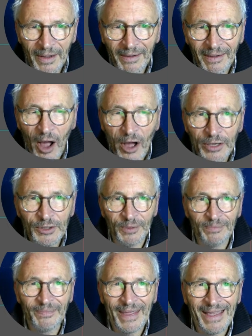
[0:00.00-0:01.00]

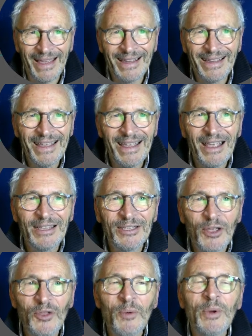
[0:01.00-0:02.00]
item here, so
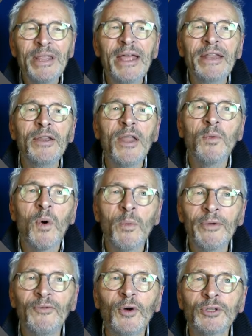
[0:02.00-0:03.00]
that we then know what we've
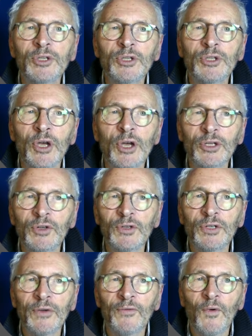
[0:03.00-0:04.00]
got to search
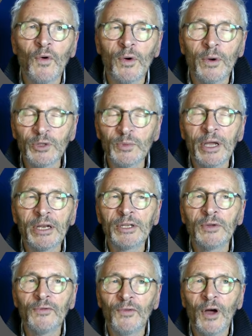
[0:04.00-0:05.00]
for, because we're going to do
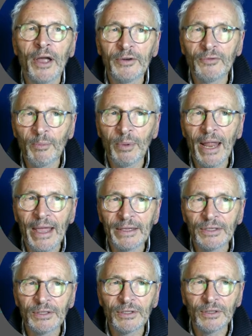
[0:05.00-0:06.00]
find
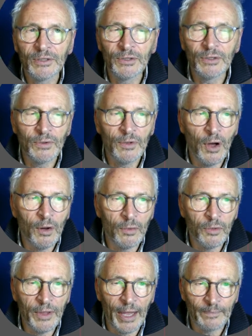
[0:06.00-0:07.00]
replace to do the whole thing.